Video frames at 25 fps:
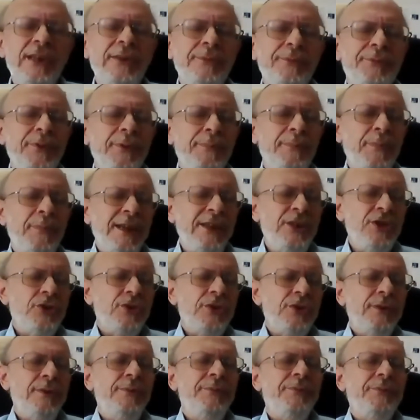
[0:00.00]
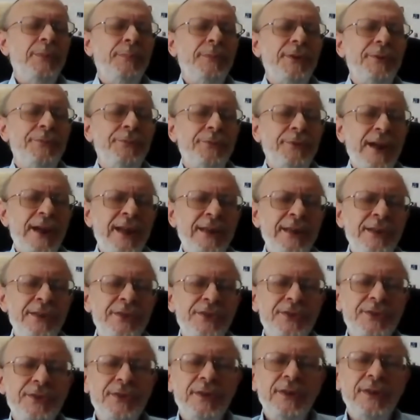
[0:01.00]
information from a
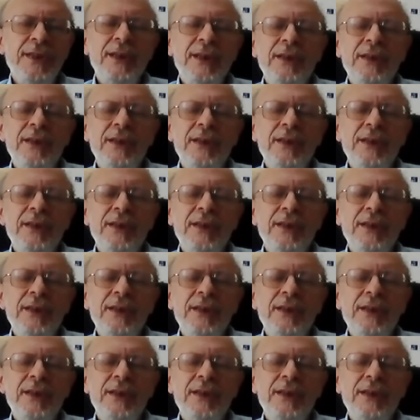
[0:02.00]
phrase.